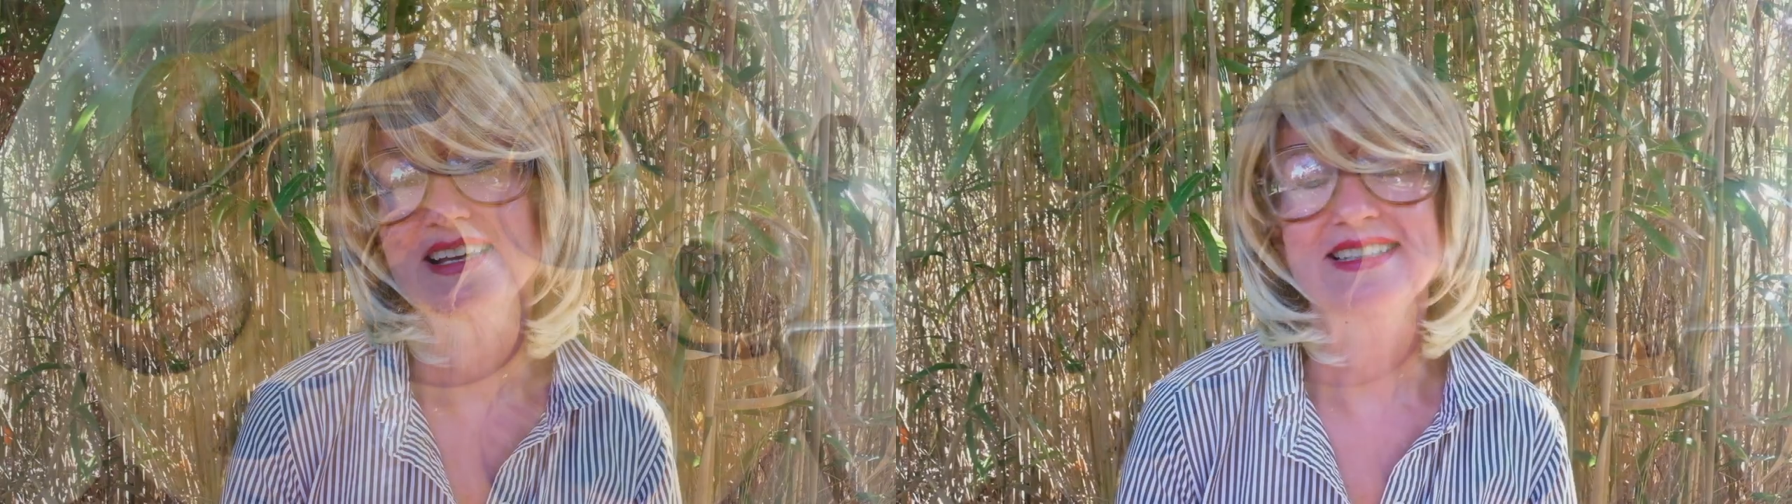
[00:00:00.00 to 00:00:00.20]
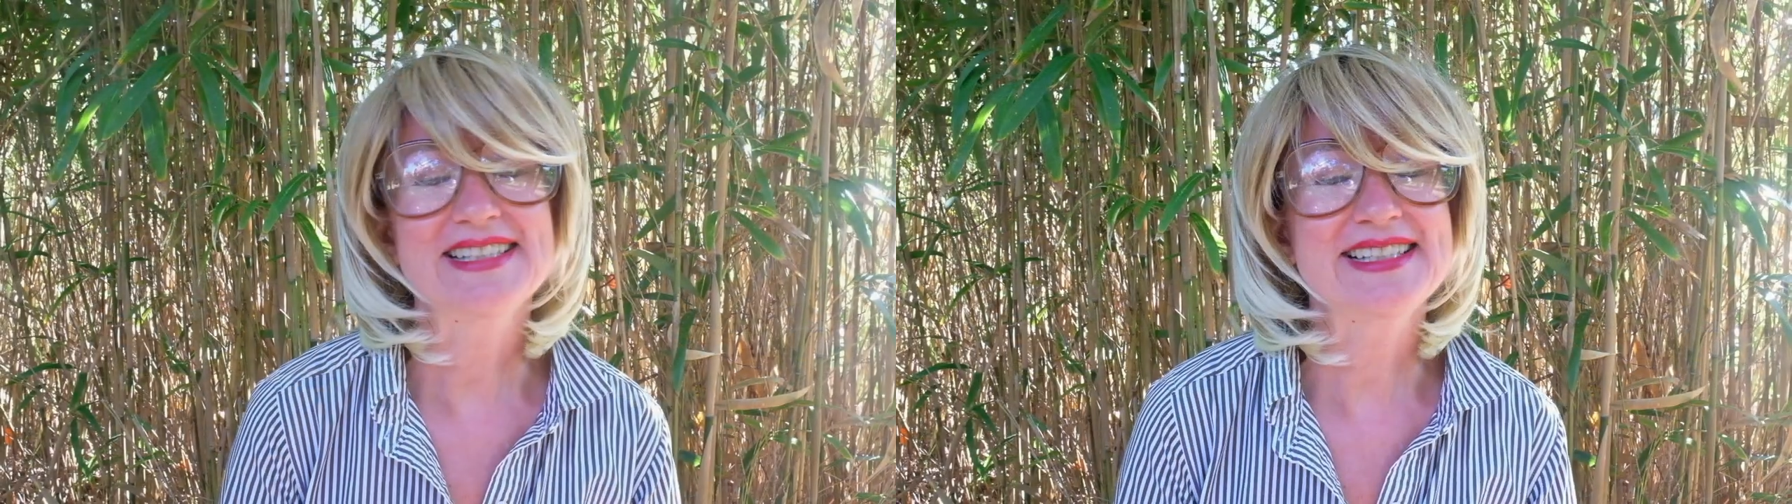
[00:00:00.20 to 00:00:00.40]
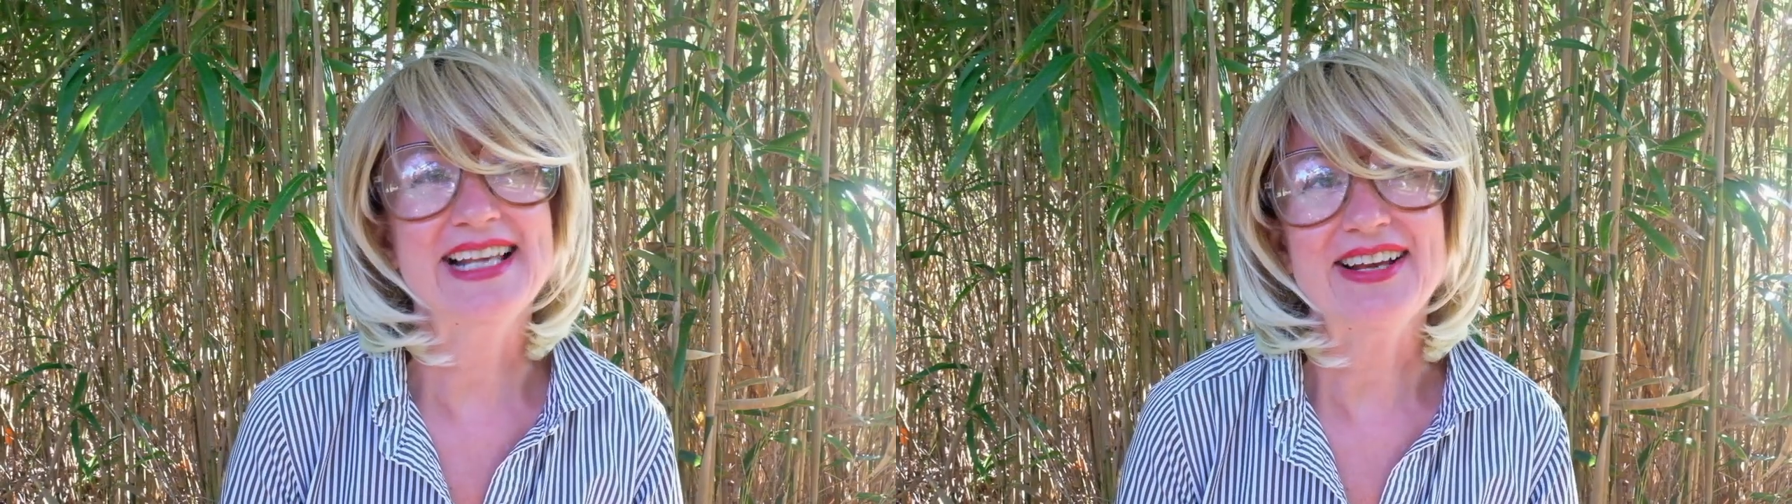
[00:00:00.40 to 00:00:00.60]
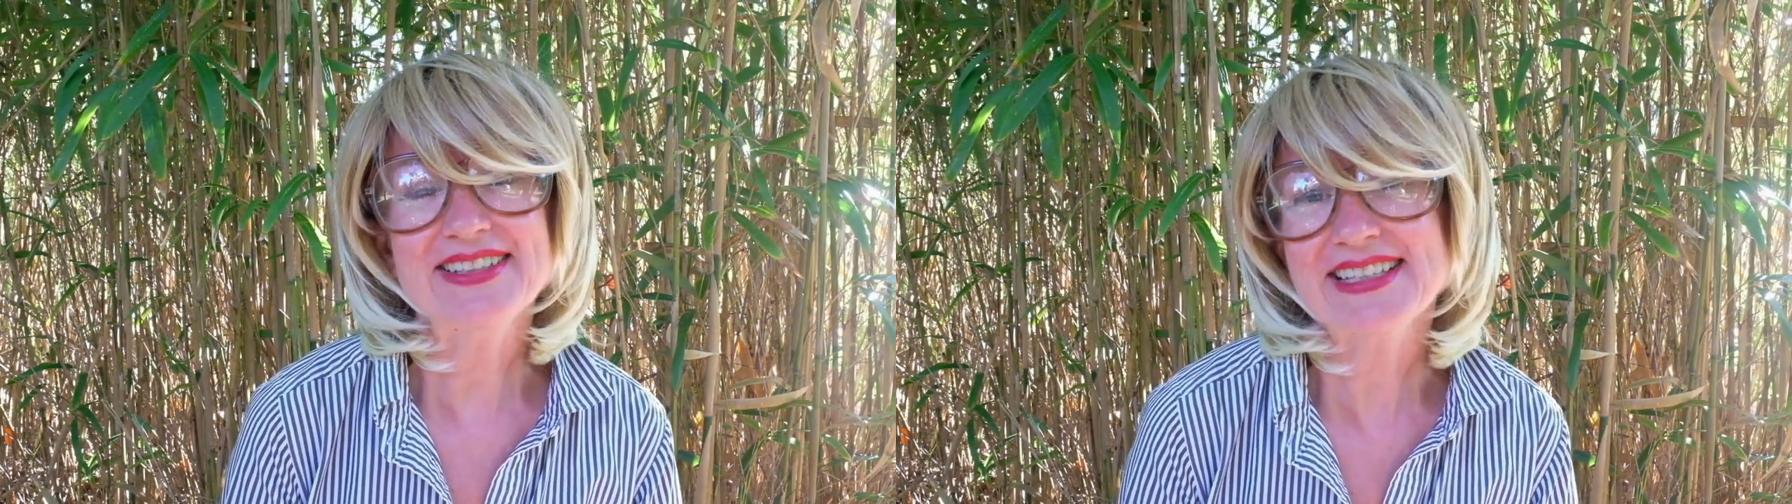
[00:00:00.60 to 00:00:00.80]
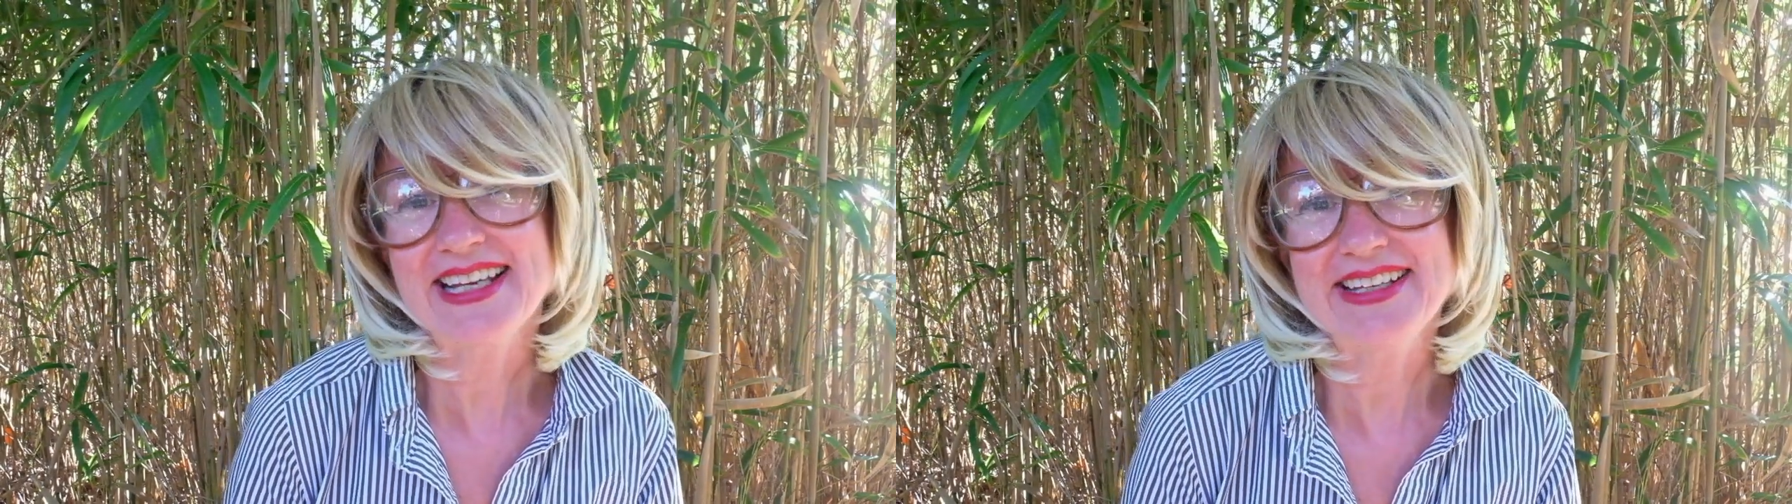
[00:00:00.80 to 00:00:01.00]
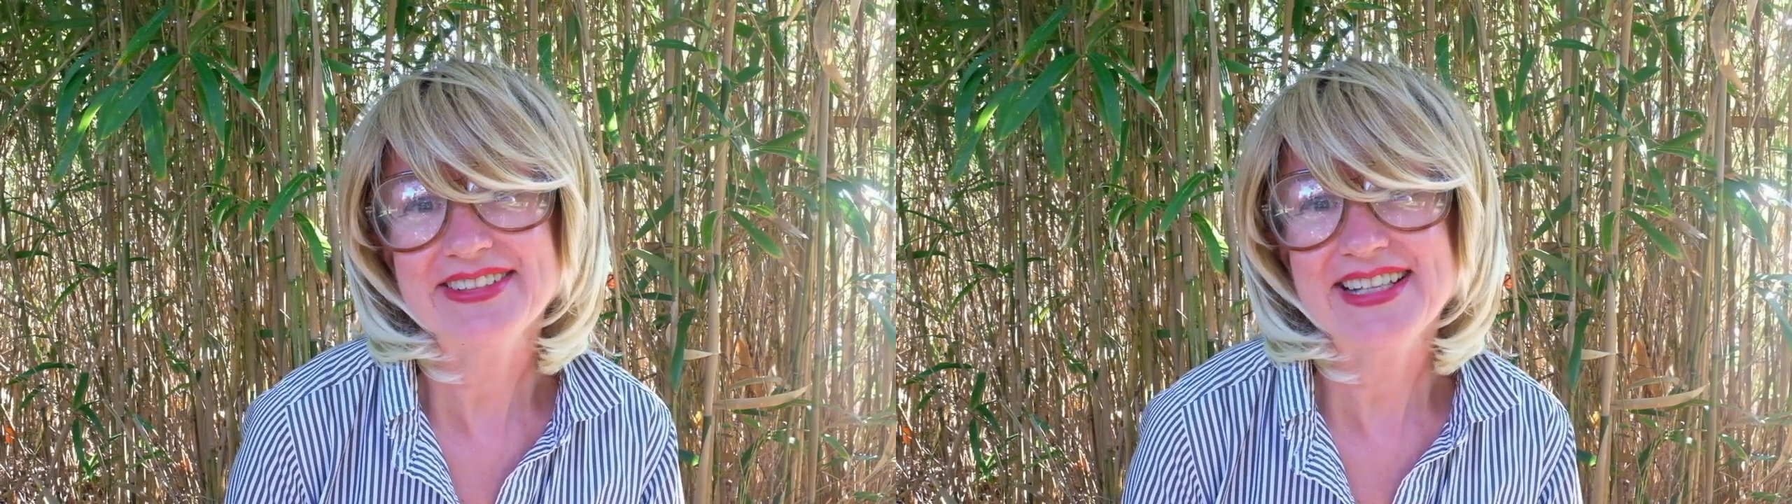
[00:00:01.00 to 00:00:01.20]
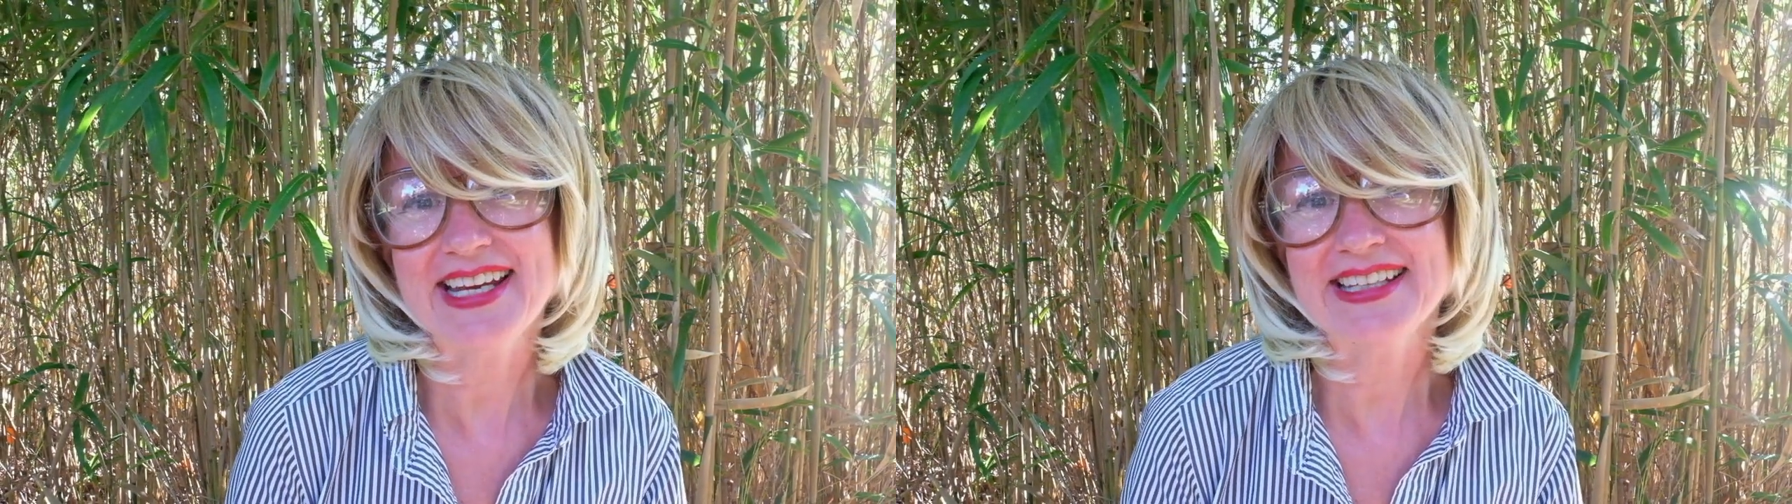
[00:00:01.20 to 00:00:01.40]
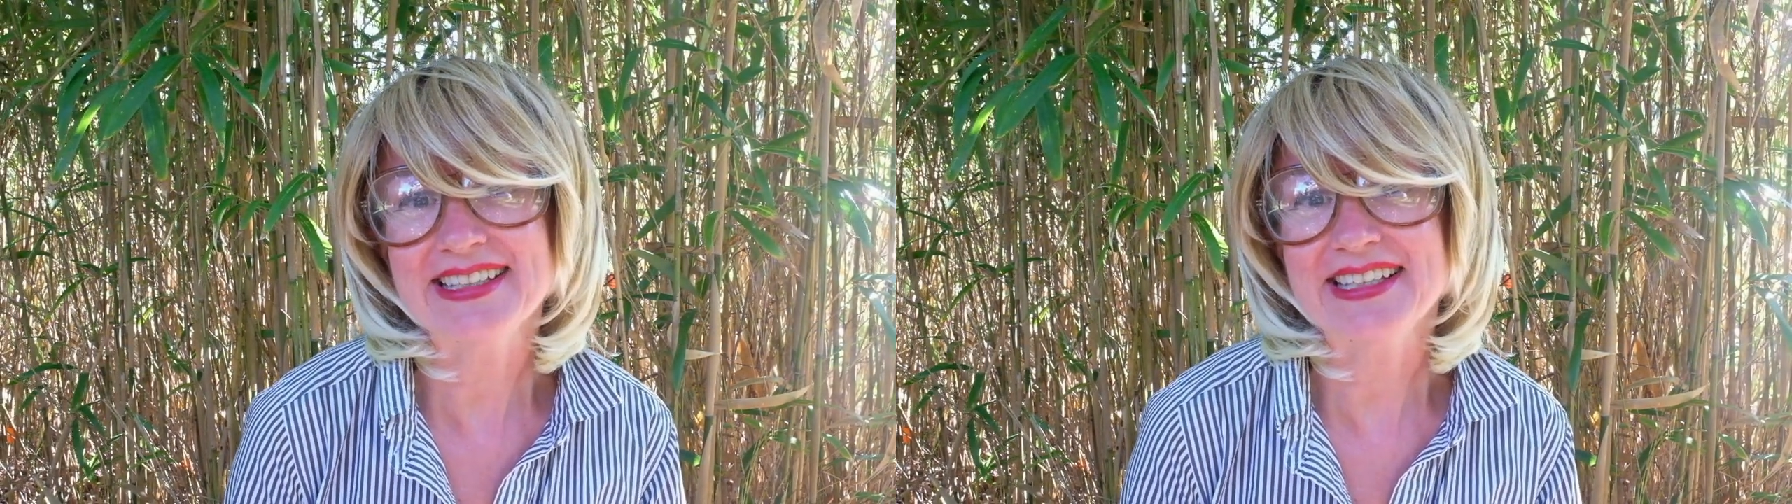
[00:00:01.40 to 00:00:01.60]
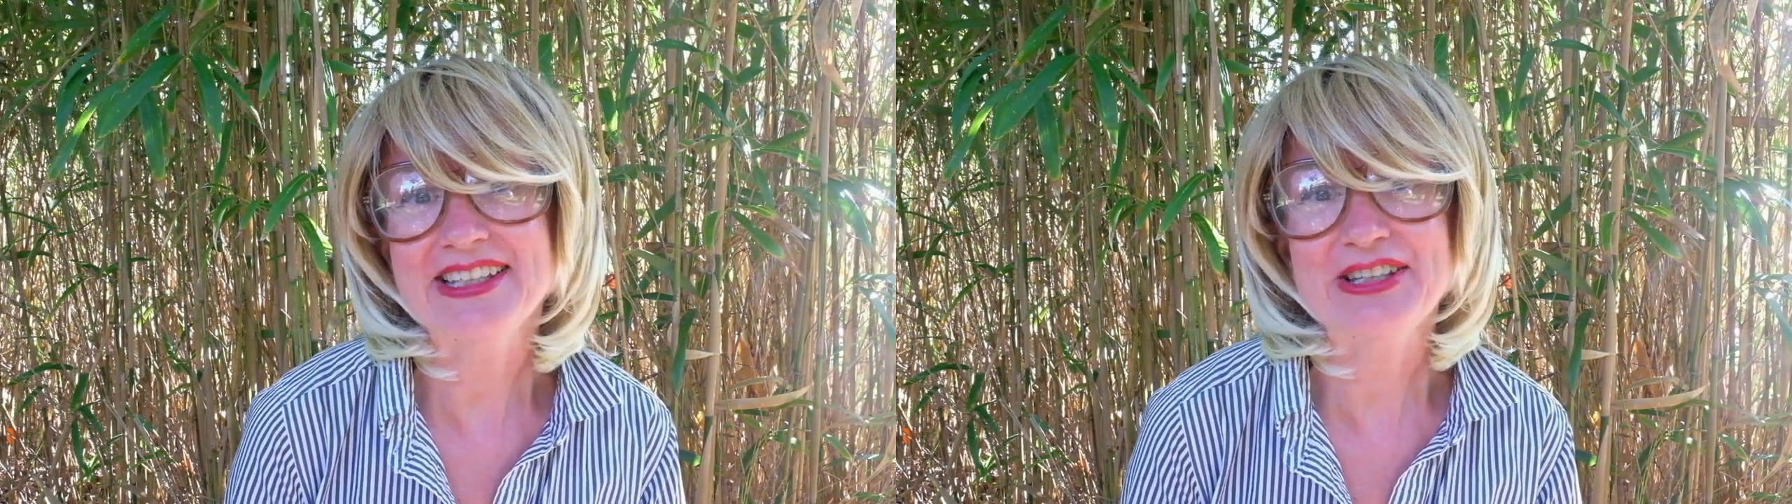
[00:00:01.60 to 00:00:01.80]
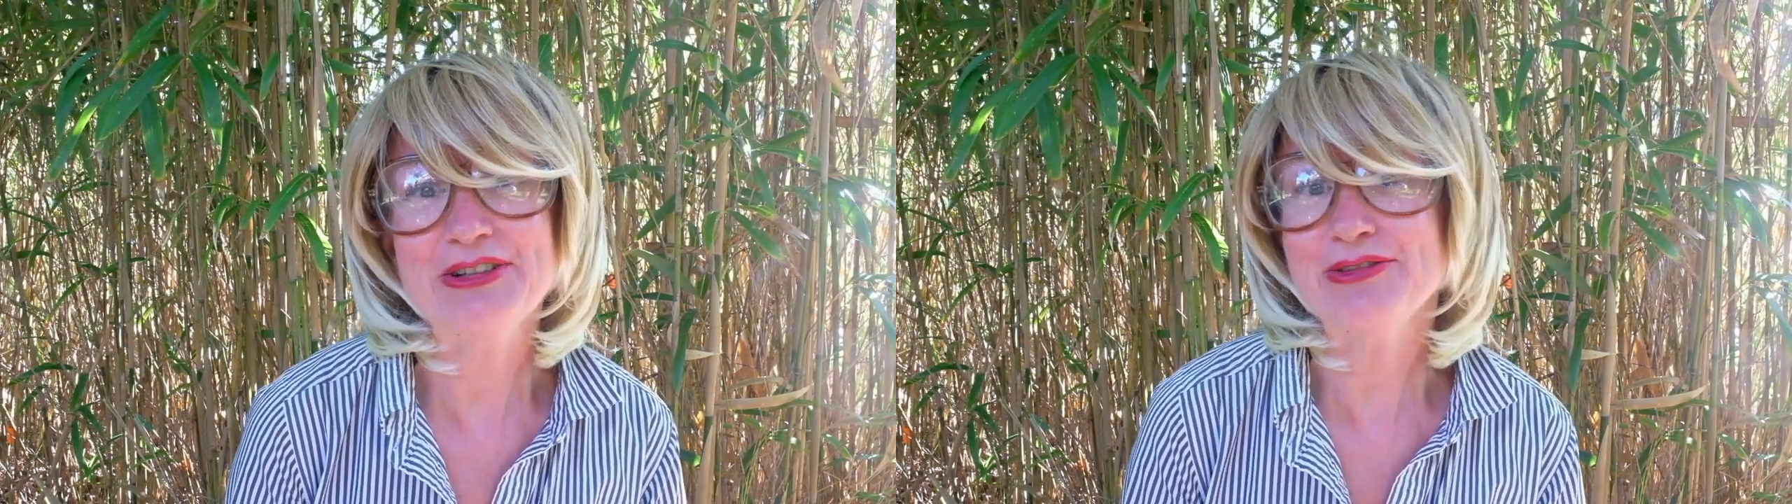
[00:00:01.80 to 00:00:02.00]
It sounds like you're taking a
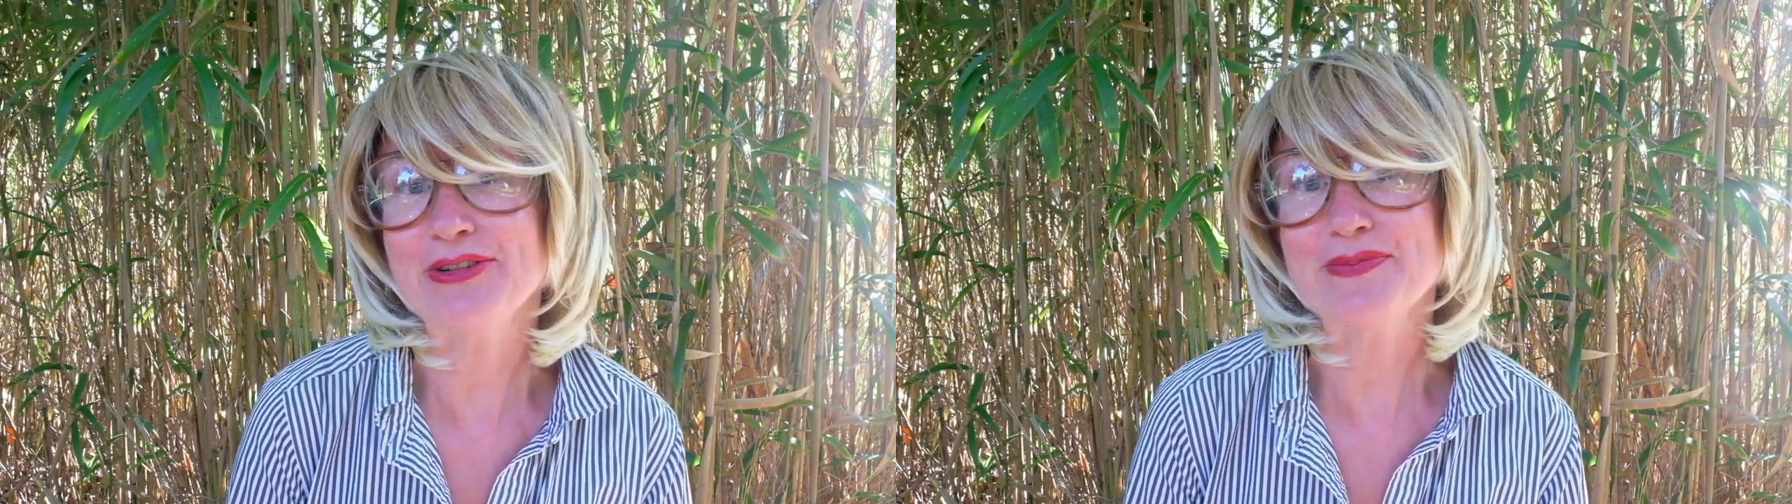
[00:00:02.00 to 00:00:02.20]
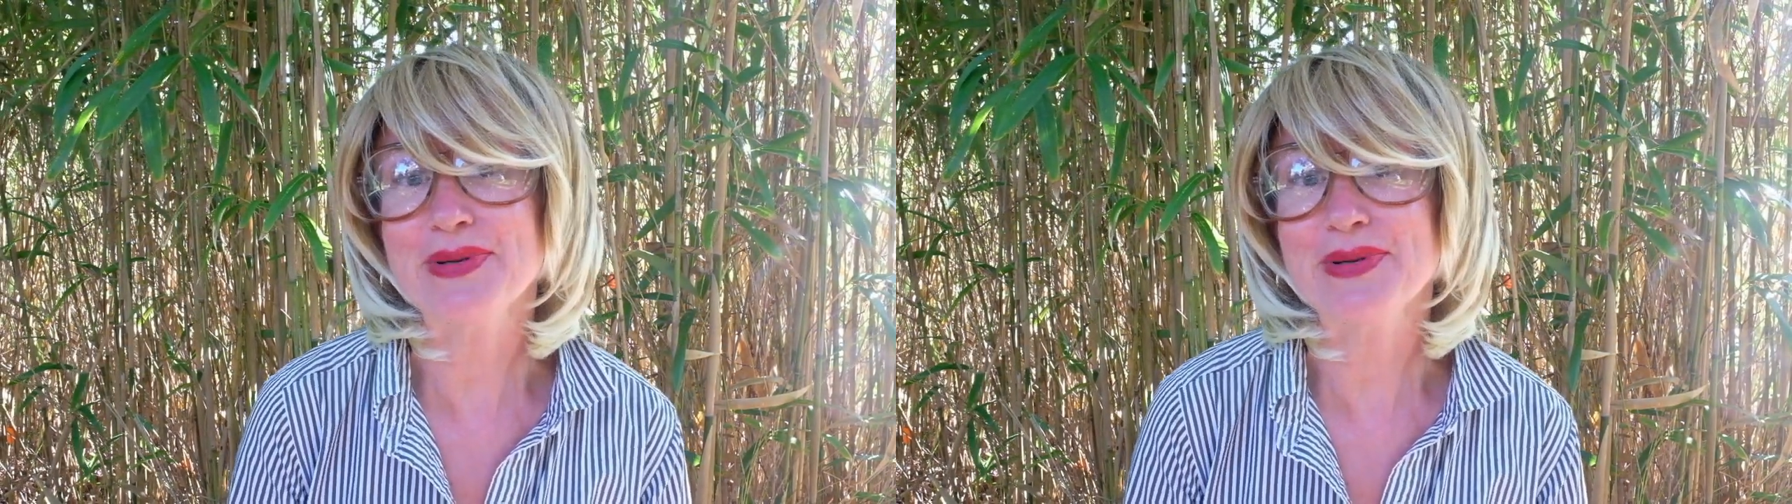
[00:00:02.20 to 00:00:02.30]
cue from